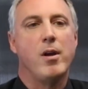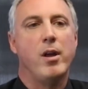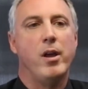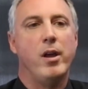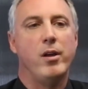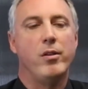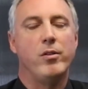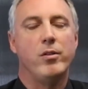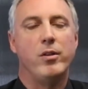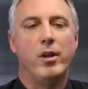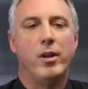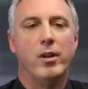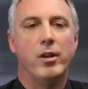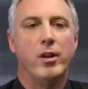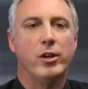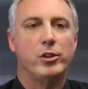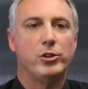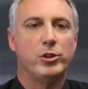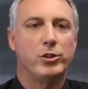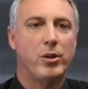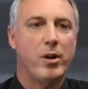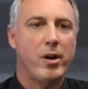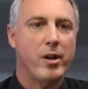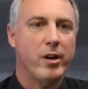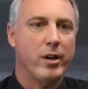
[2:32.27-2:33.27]
In the
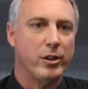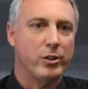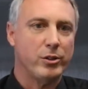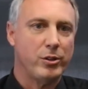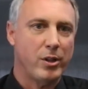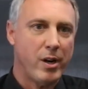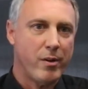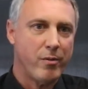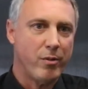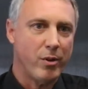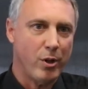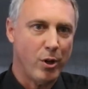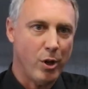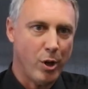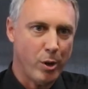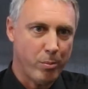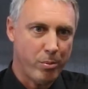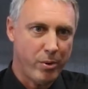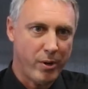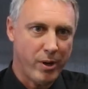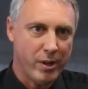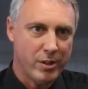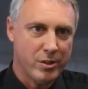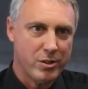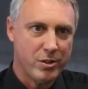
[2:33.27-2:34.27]
electronic travel log
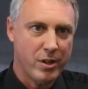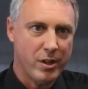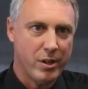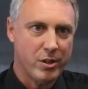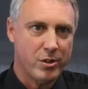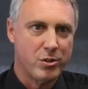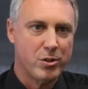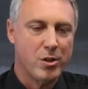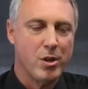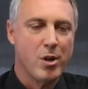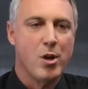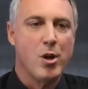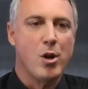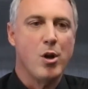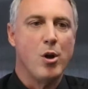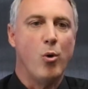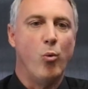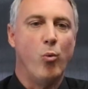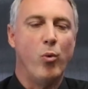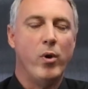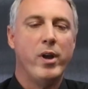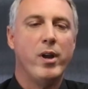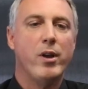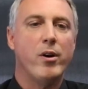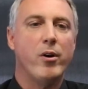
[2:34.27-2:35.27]
process,
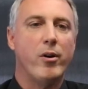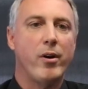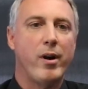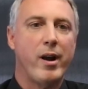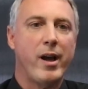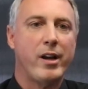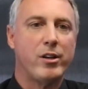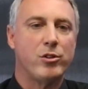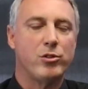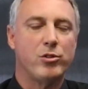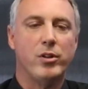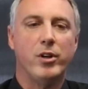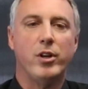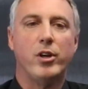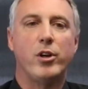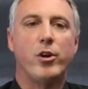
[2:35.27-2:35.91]
we are actually